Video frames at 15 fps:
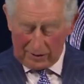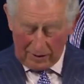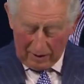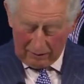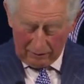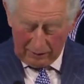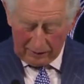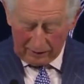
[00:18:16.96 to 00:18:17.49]
To
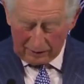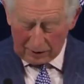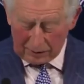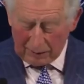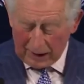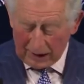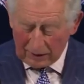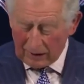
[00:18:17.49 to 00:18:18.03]
start with,
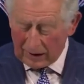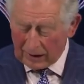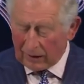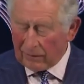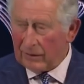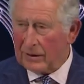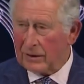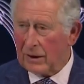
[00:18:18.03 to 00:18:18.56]
despite
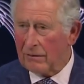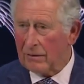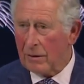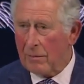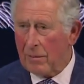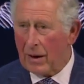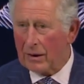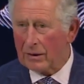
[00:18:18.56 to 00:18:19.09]
great efforts
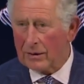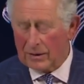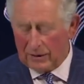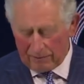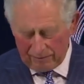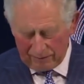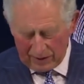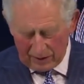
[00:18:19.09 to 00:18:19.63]
over the
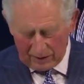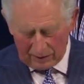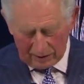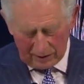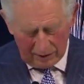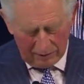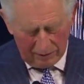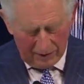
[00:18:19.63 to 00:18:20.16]
past
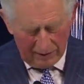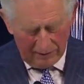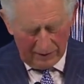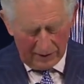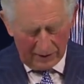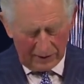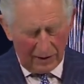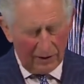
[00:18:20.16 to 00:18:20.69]

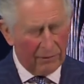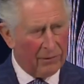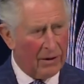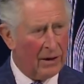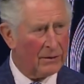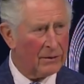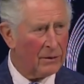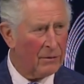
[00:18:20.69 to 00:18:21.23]
35 years, I've
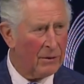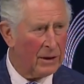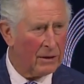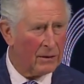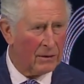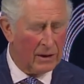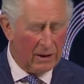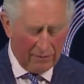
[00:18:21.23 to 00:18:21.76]
found that we
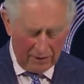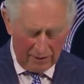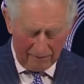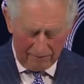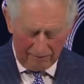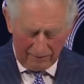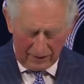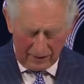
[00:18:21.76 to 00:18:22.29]
could
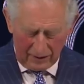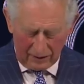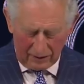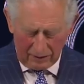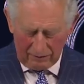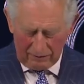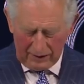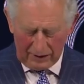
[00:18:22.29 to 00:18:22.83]
never
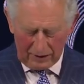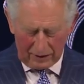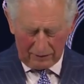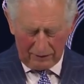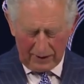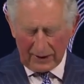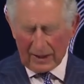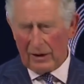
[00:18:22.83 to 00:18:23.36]

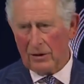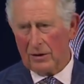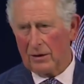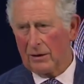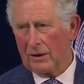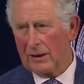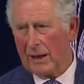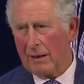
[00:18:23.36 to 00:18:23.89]
convince
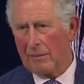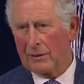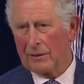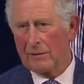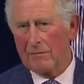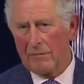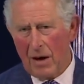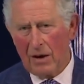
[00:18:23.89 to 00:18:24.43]
financial and
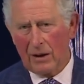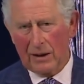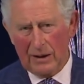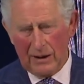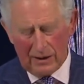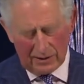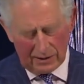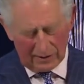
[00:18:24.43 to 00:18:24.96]
capital
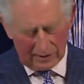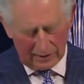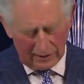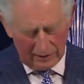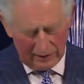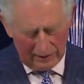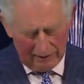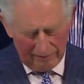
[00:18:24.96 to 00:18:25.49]

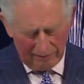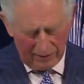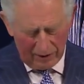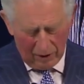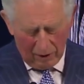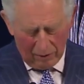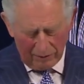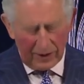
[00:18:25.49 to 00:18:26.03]
markets
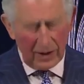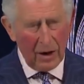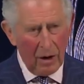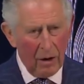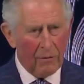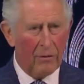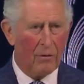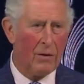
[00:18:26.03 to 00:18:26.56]
of the
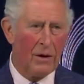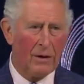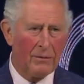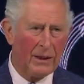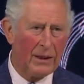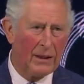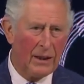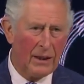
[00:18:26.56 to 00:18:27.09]

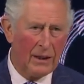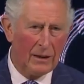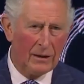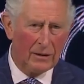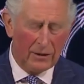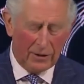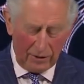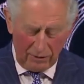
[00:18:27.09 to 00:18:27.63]
overwhelming
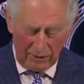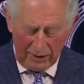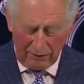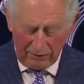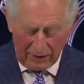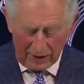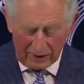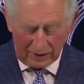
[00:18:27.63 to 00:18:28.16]
need to
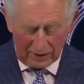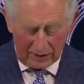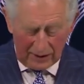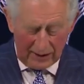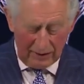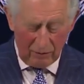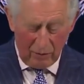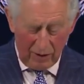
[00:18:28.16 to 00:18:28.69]

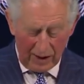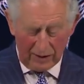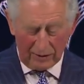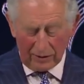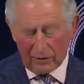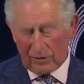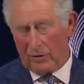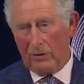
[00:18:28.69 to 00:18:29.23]
invest in
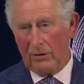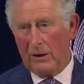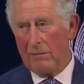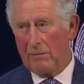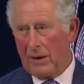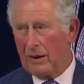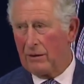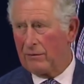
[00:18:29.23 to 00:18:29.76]
ways that
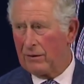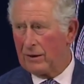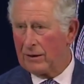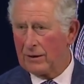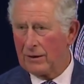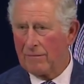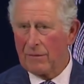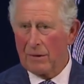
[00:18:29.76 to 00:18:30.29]
truly
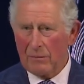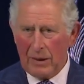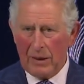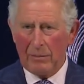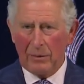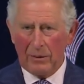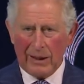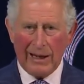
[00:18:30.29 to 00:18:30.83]
benefit
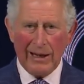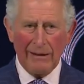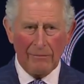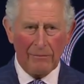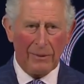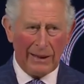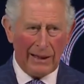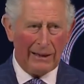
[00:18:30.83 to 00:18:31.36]
people
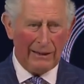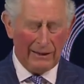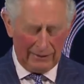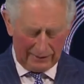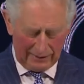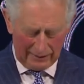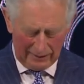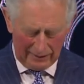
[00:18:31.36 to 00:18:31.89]
and
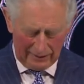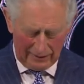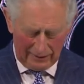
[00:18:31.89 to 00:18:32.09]
planet.